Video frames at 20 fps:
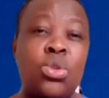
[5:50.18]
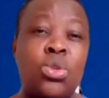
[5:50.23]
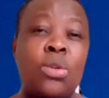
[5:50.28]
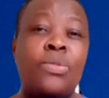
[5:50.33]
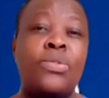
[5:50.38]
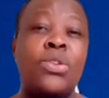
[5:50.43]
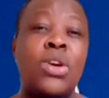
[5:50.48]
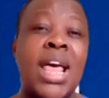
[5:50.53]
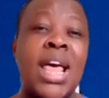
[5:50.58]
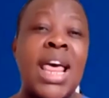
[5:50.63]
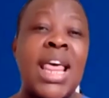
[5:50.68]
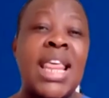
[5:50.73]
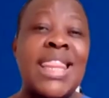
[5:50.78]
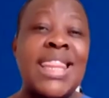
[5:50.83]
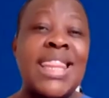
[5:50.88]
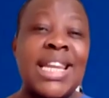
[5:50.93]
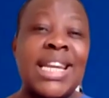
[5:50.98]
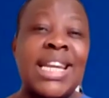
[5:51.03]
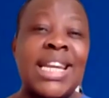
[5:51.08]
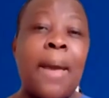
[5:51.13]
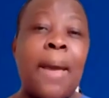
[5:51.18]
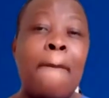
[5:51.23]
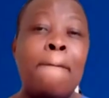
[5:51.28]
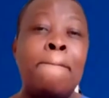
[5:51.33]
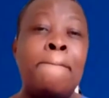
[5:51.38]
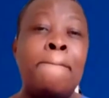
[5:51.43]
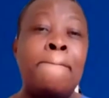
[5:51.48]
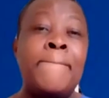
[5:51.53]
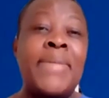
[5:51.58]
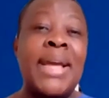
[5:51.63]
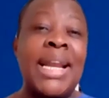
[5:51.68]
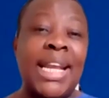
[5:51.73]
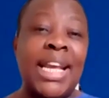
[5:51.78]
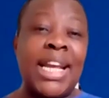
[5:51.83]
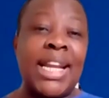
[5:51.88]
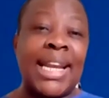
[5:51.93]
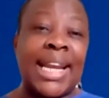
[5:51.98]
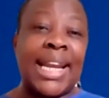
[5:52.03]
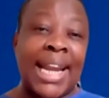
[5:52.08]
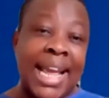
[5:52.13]
of 3
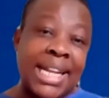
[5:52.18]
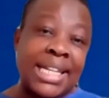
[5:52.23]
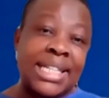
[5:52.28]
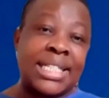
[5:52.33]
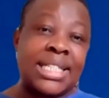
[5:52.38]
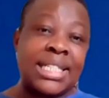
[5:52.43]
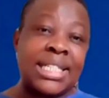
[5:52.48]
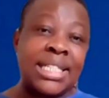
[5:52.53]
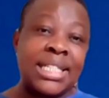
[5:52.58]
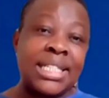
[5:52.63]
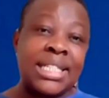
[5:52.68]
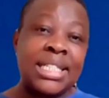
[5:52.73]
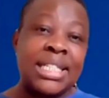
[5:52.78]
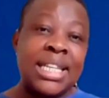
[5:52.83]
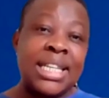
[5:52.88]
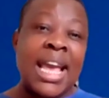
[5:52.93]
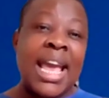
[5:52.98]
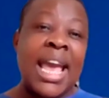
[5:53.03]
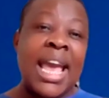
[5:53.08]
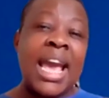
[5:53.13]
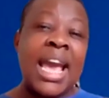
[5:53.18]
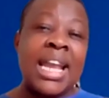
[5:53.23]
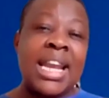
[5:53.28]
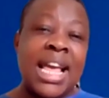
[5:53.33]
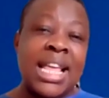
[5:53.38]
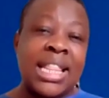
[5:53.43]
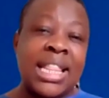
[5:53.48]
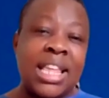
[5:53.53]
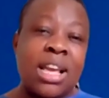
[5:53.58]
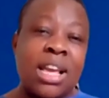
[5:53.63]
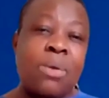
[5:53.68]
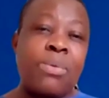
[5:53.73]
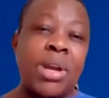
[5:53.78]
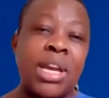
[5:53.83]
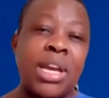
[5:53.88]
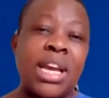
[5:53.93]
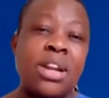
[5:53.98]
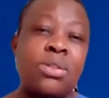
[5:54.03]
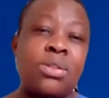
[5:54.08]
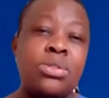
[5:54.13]
billion rand. And I think
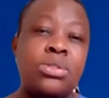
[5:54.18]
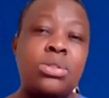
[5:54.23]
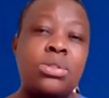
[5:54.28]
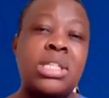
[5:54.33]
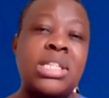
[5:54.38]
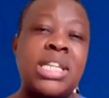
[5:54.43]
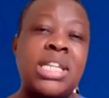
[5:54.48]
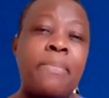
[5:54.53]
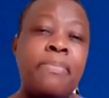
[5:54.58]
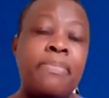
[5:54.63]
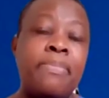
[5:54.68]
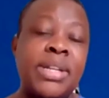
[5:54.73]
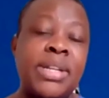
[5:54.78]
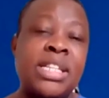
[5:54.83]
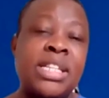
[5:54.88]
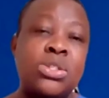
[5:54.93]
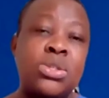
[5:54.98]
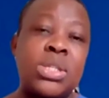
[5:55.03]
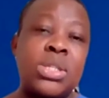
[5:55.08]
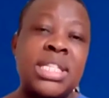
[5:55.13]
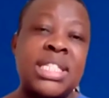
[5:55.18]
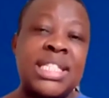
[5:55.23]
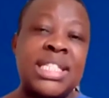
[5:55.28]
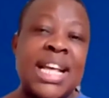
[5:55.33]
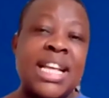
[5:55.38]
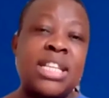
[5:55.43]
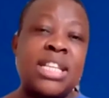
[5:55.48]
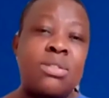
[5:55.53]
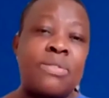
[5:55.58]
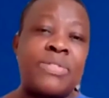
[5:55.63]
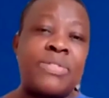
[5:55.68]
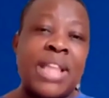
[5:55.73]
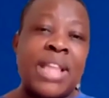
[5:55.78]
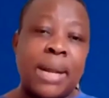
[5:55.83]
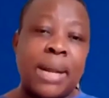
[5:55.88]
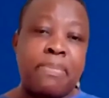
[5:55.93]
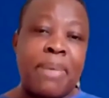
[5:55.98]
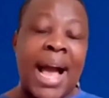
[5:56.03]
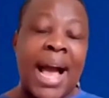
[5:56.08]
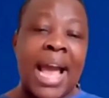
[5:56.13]
we can also tempt into the slice of
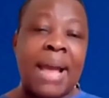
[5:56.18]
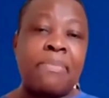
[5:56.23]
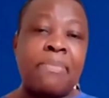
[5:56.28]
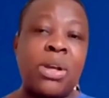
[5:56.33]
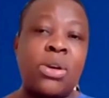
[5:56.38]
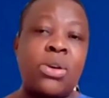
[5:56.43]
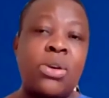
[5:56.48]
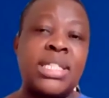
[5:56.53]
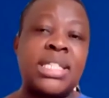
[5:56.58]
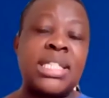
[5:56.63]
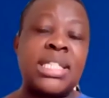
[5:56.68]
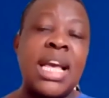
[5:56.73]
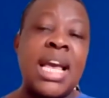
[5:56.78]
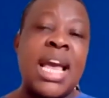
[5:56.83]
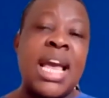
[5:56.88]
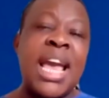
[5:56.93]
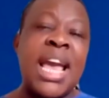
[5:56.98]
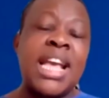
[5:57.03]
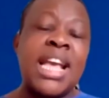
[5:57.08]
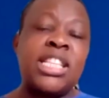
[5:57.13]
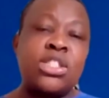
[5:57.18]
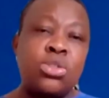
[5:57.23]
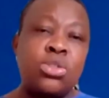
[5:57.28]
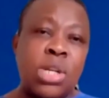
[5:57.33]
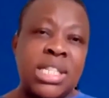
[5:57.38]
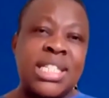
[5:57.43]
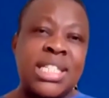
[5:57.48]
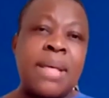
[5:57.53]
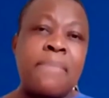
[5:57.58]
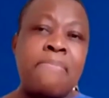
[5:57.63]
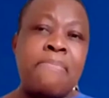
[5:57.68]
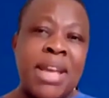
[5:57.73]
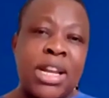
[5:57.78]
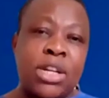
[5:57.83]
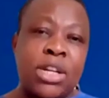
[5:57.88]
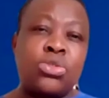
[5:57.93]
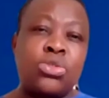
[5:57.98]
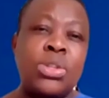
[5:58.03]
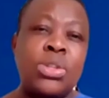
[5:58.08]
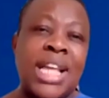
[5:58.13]
that pie, because it's not the
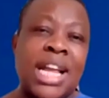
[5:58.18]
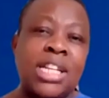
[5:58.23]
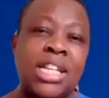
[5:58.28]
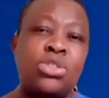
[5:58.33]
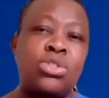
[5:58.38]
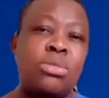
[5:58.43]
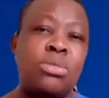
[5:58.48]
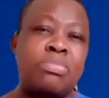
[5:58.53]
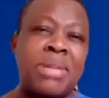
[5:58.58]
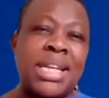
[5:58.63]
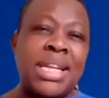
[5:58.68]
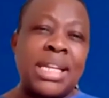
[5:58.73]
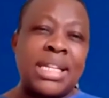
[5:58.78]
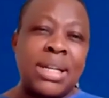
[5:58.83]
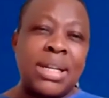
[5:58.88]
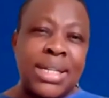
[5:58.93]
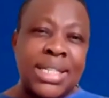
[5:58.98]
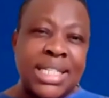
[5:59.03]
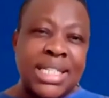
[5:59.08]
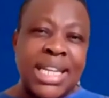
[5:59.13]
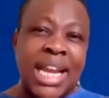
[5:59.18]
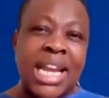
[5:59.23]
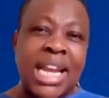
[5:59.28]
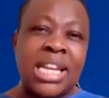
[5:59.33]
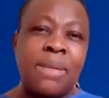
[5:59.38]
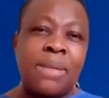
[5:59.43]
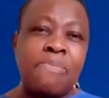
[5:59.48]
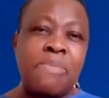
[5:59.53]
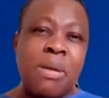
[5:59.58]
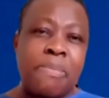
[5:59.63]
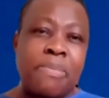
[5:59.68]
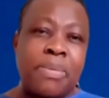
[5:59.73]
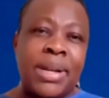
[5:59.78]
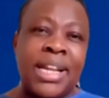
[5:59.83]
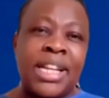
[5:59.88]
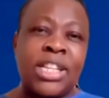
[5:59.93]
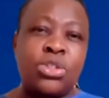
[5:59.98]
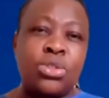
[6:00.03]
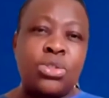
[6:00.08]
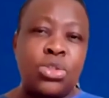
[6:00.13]
metro that should be training people
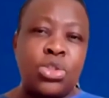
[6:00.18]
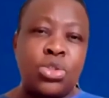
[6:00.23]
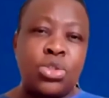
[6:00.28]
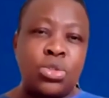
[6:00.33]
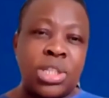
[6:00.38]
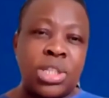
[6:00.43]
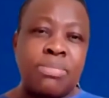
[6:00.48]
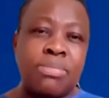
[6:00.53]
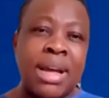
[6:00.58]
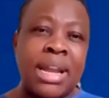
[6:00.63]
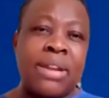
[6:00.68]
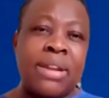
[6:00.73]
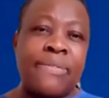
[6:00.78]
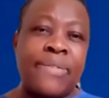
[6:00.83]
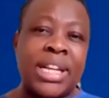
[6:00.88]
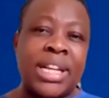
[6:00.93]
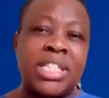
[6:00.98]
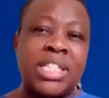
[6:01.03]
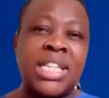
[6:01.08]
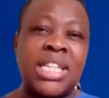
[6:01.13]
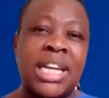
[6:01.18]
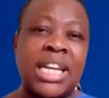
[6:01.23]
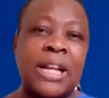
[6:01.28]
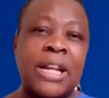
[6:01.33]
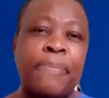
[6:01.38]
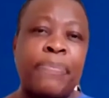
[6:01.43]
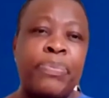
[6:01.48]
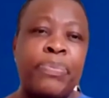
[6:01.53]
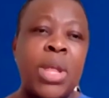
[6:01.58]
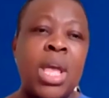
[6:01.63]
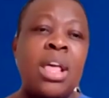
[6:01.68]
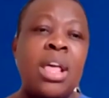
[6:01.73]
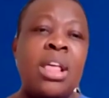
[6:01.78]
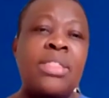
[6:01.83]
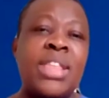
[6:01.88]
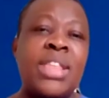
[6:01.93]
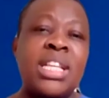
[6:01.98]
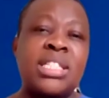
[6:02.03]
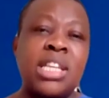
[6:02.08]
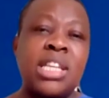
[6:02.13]
into jewelry manufacturing.
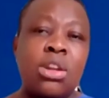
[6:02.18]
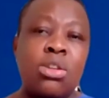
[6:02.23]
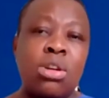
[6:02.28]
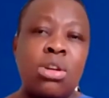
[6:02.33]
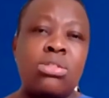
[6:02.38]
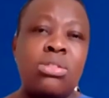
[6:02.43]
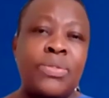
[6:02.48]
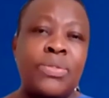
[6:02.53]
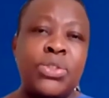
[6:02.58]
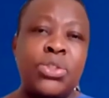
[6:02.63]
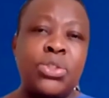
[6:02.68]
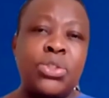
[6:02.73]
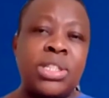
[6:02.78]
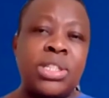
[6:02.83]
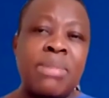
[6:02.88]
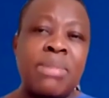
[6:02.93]
There's a lot of jewelry